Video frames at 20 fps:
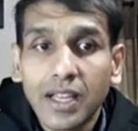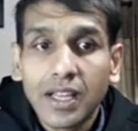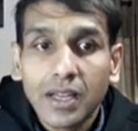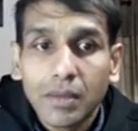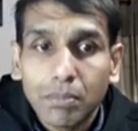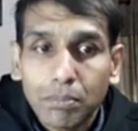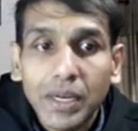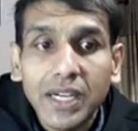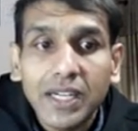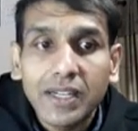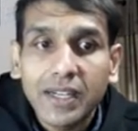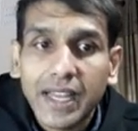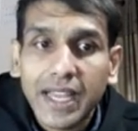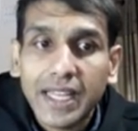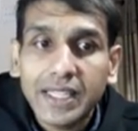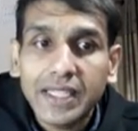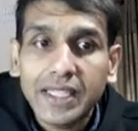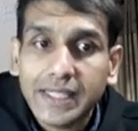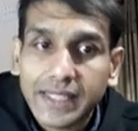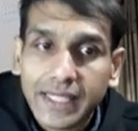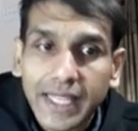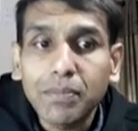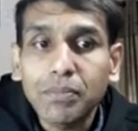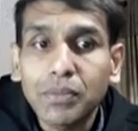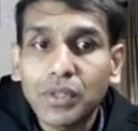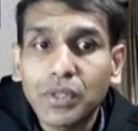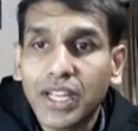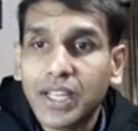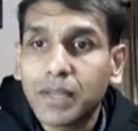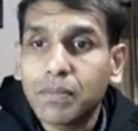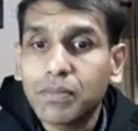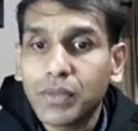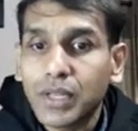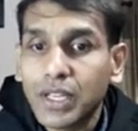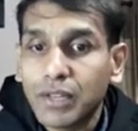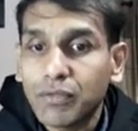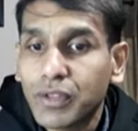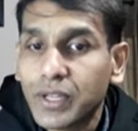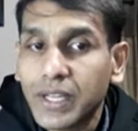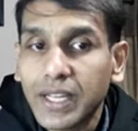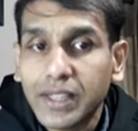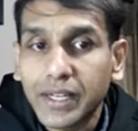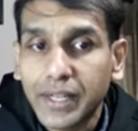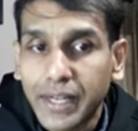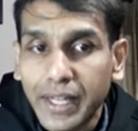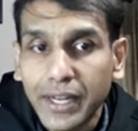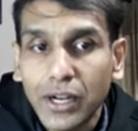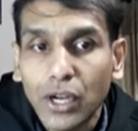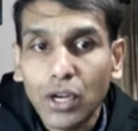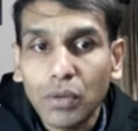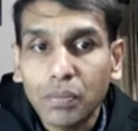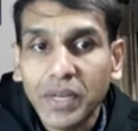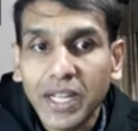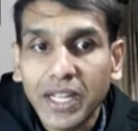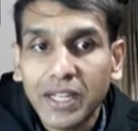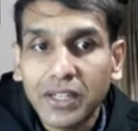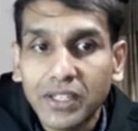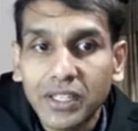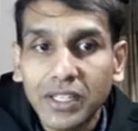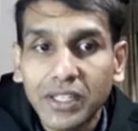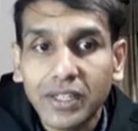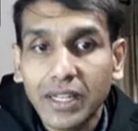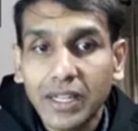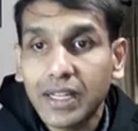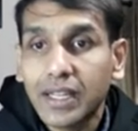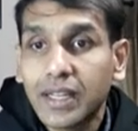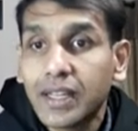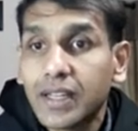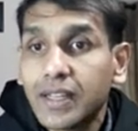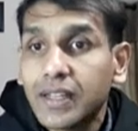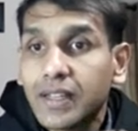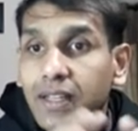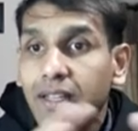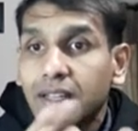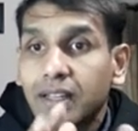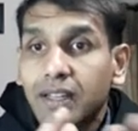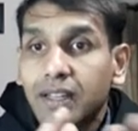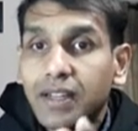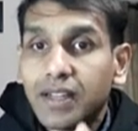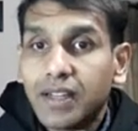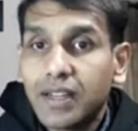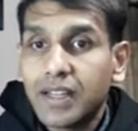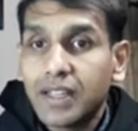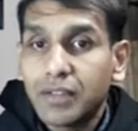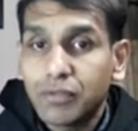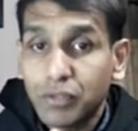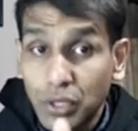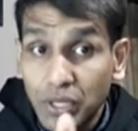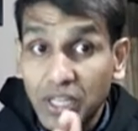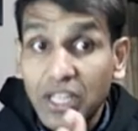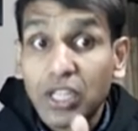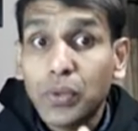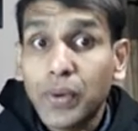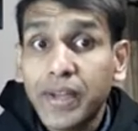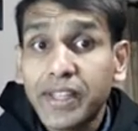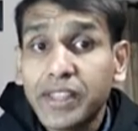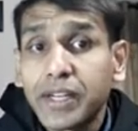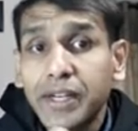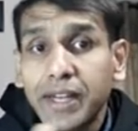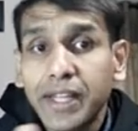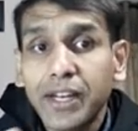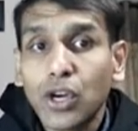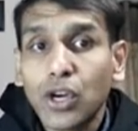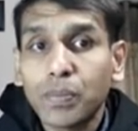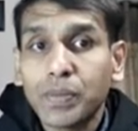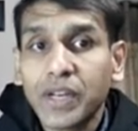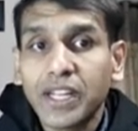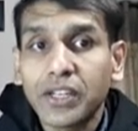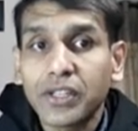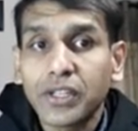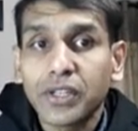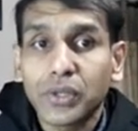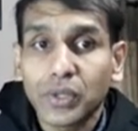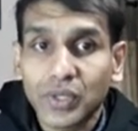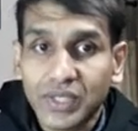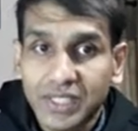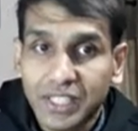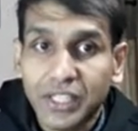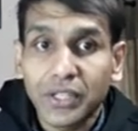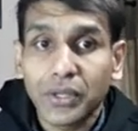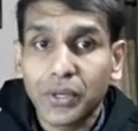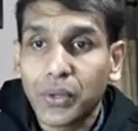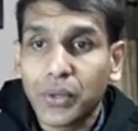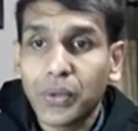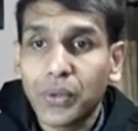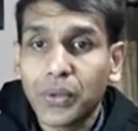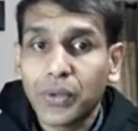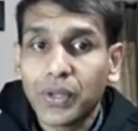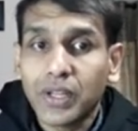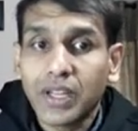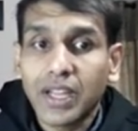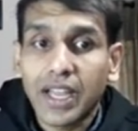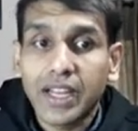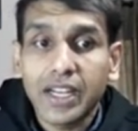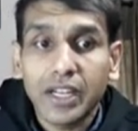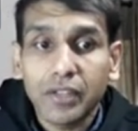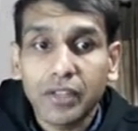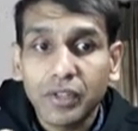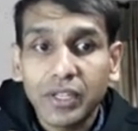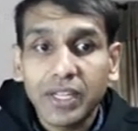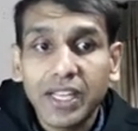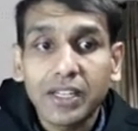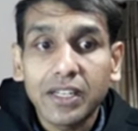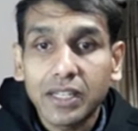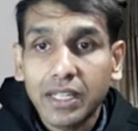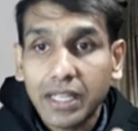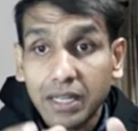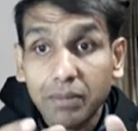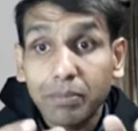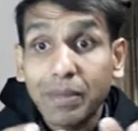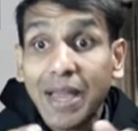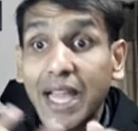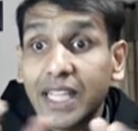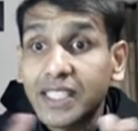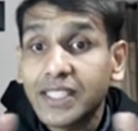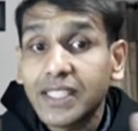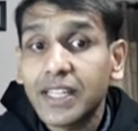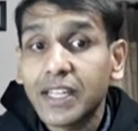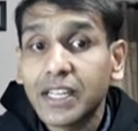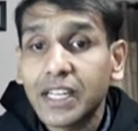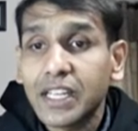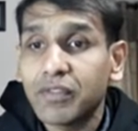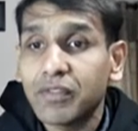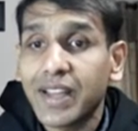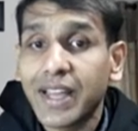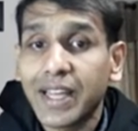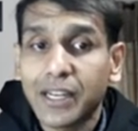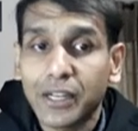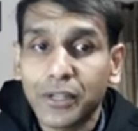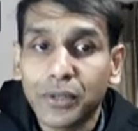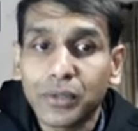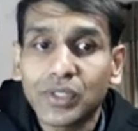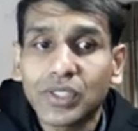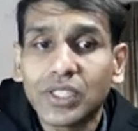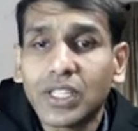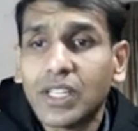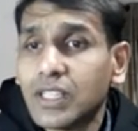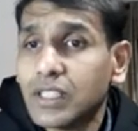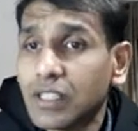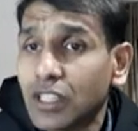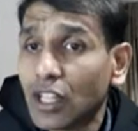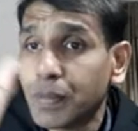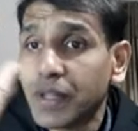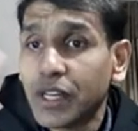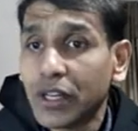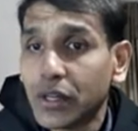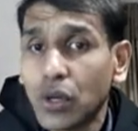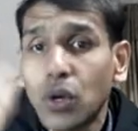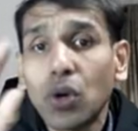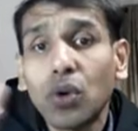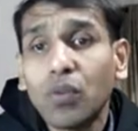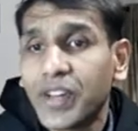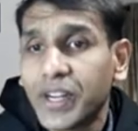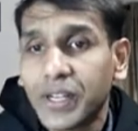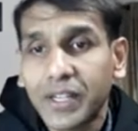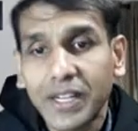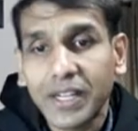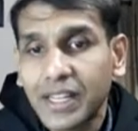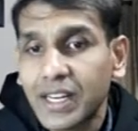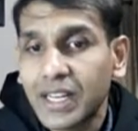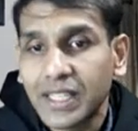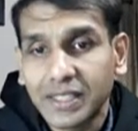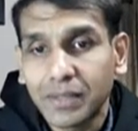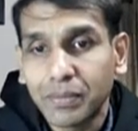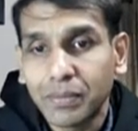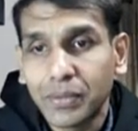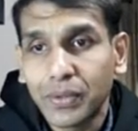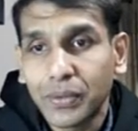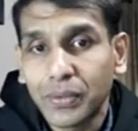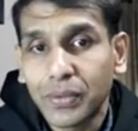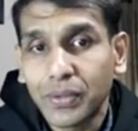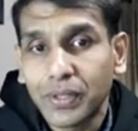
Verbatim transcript: But at the same time, if you get the denominator, uh, if you equate the denominator to 0 and if you get imaginary values, there will be no vertical asymptote.